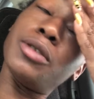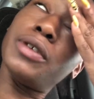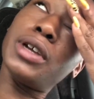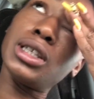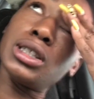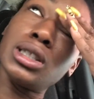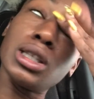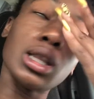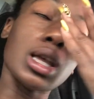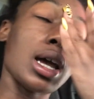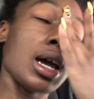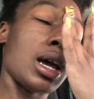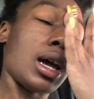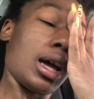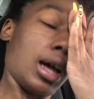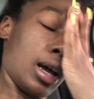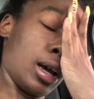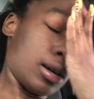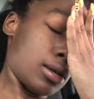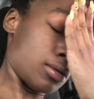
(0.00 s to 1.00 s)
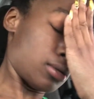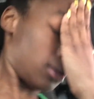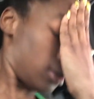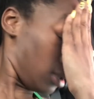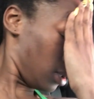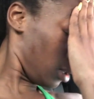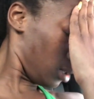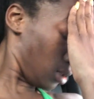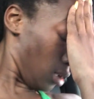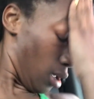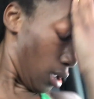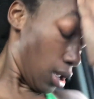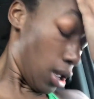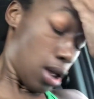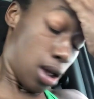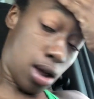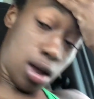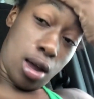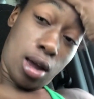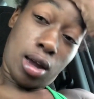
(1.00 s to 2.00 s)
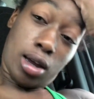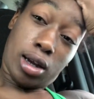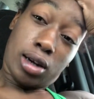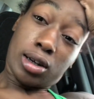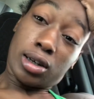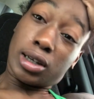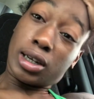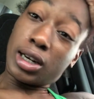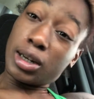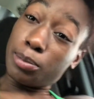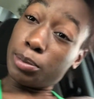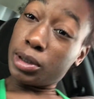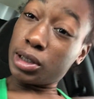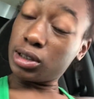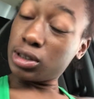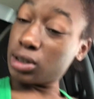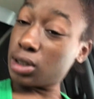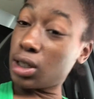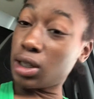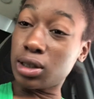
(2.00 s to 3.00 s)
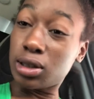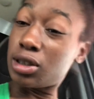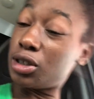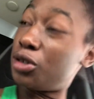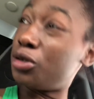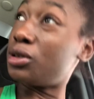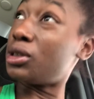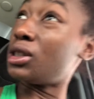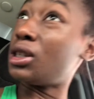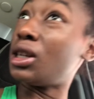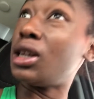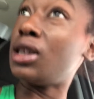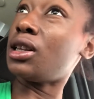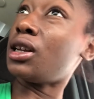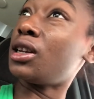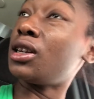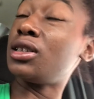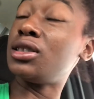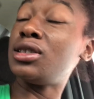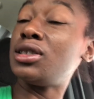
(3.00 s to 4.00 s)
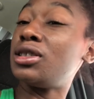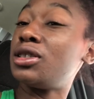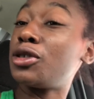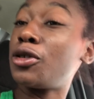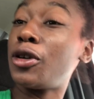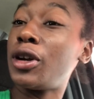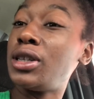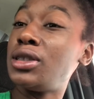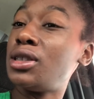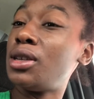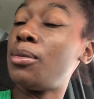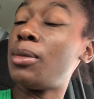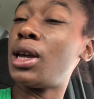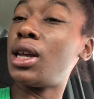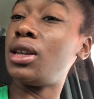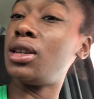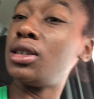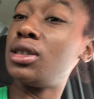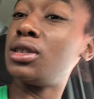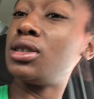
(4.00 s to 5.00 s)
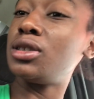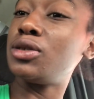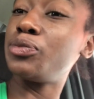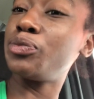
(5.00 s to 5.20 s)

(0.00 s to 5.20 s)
it into the house. I got a bunch of things to do today. Like, it's just crazy madness.